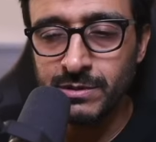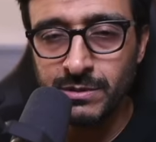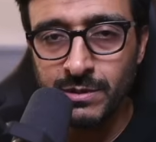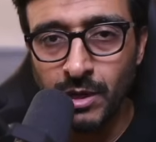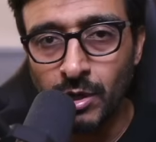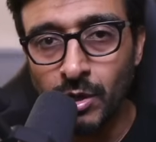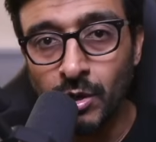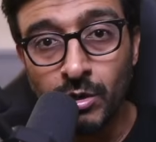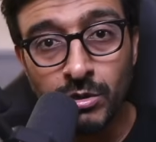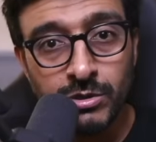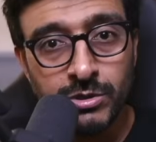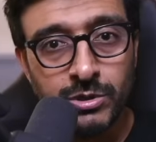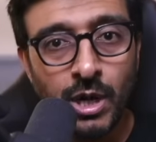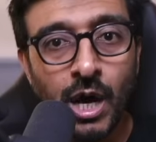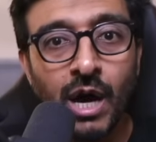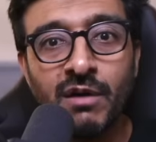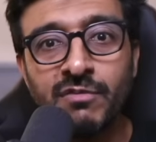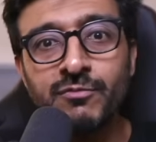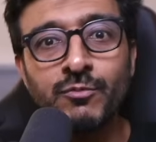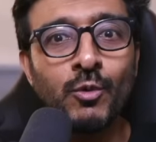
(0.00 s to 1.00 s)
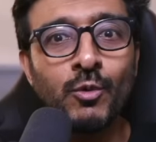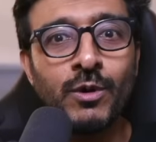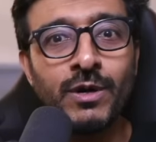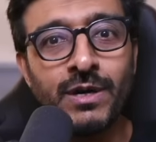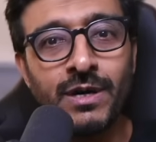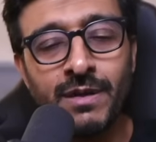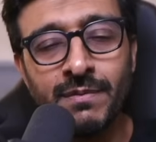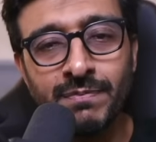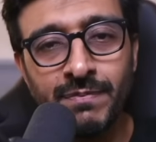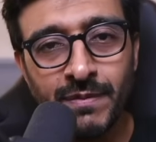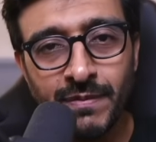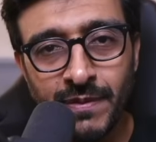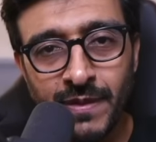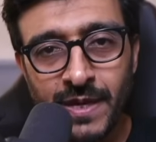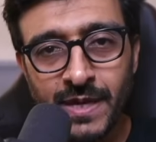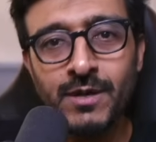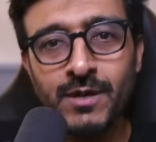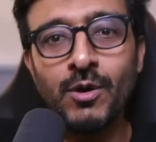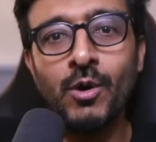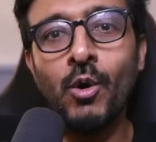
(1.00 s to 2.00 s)
are all software. They
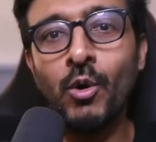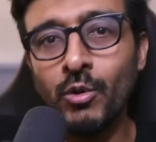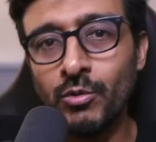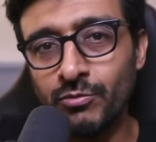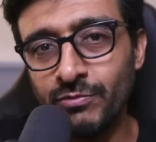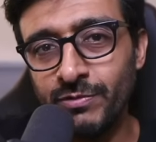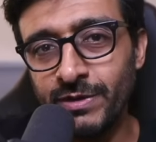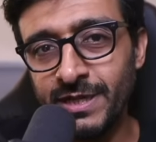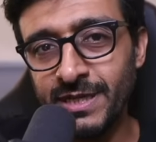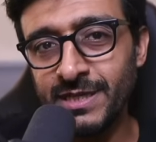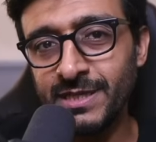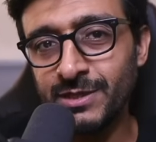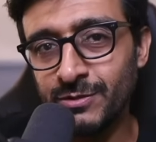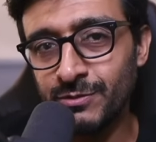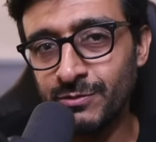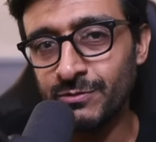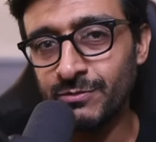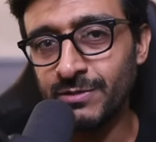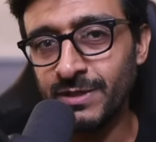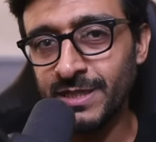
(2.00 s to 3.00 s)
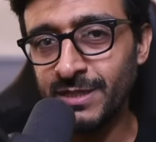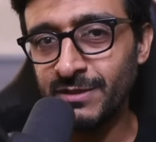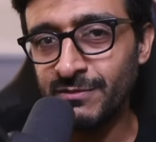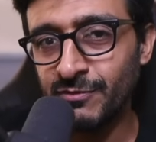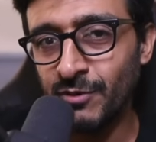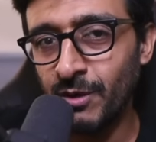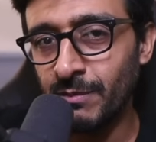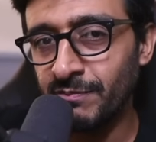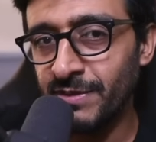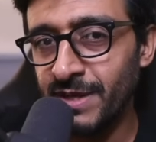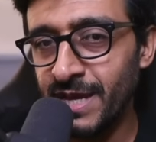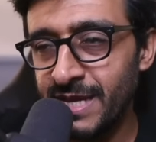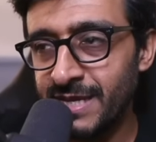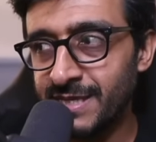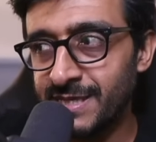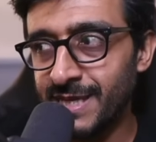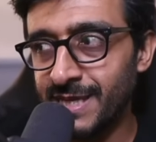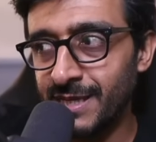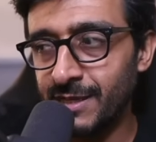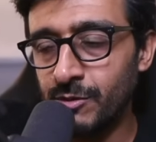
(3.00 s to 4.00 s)
all need to read from disk
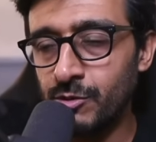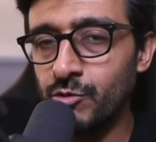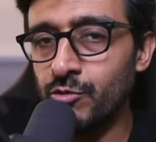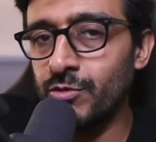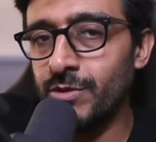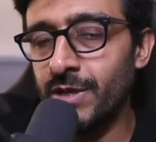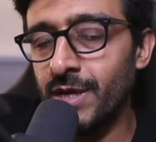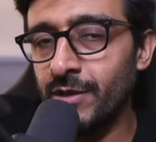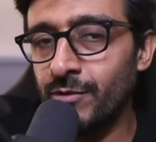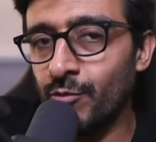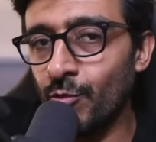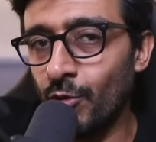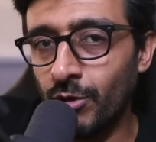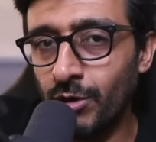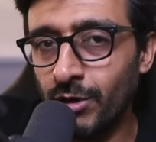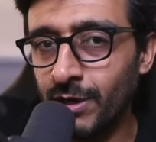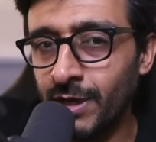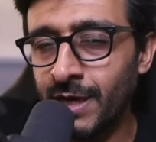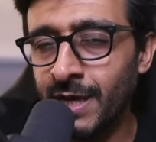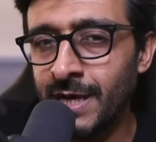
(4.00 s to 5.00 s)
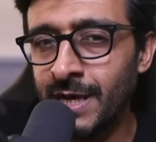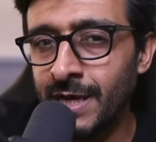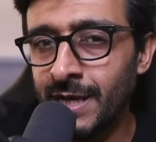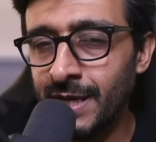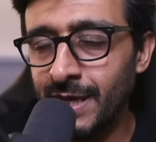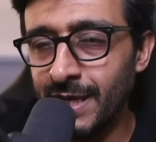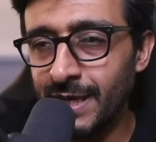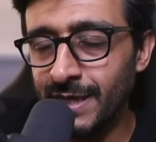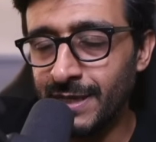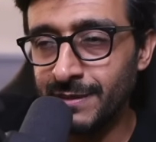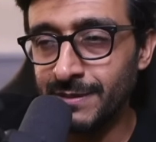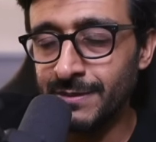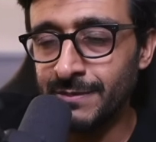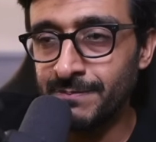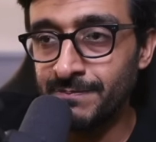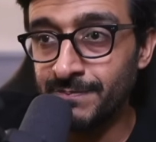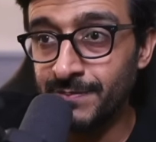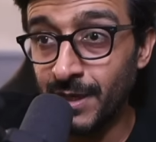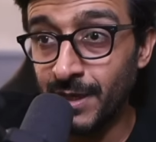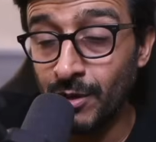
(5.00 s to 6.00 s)
and do network, and
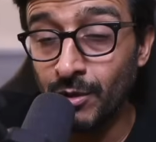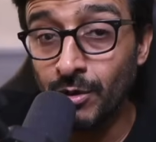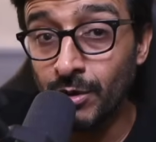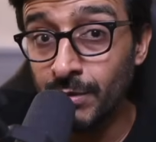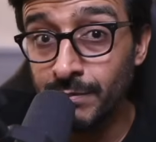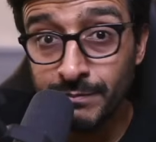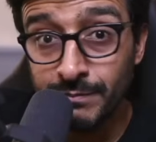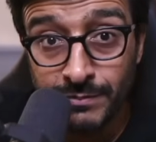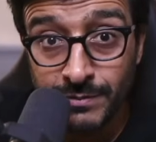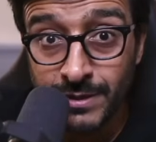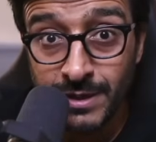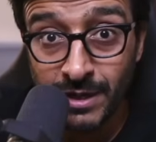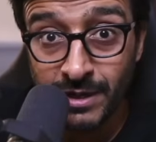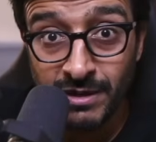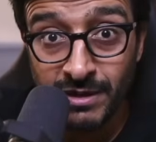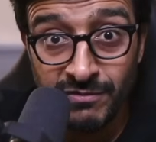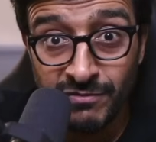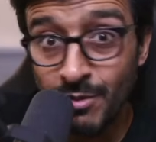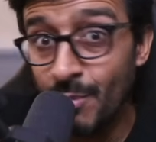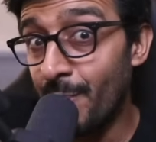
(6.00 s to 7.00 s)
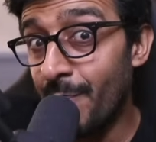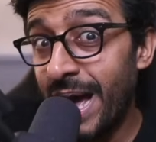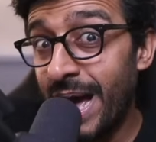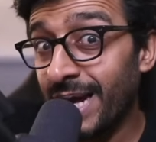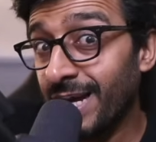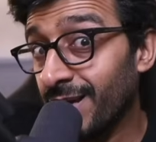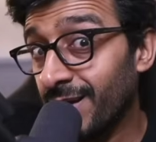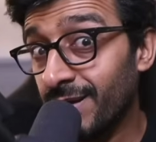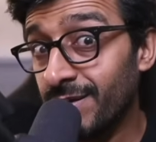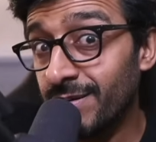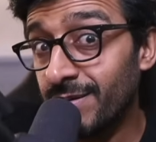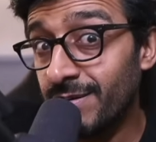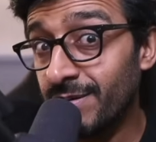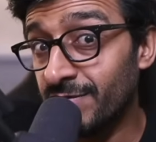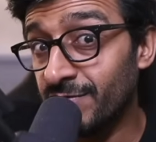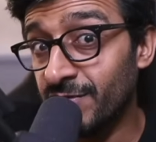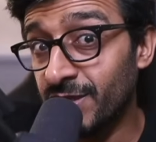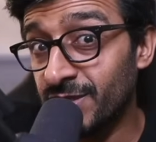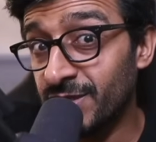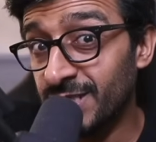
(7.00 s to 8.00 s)
they're all kind of a backend
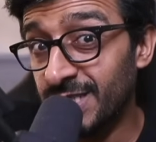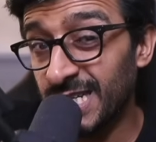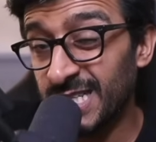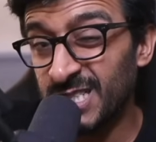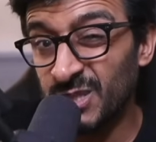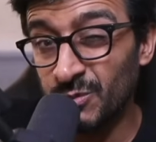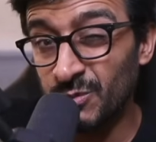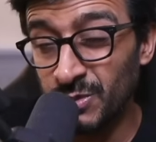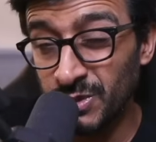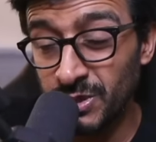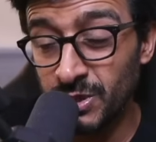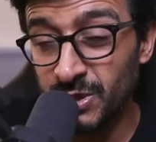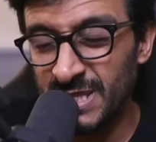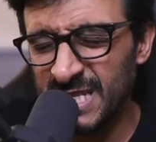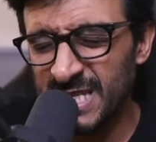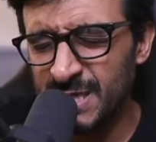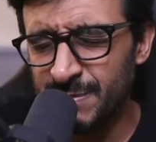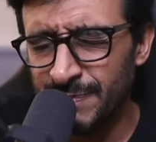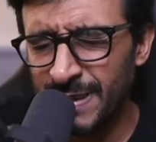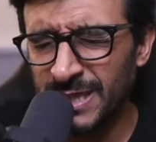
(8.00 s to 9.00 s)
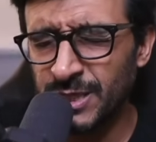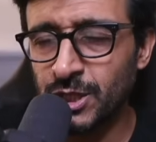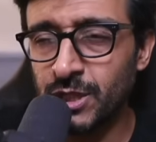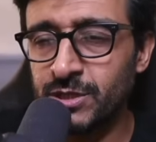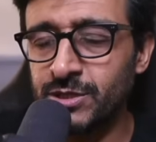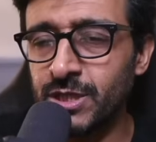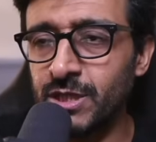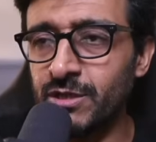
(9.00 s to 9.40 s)
infrastructure, which is the specialty of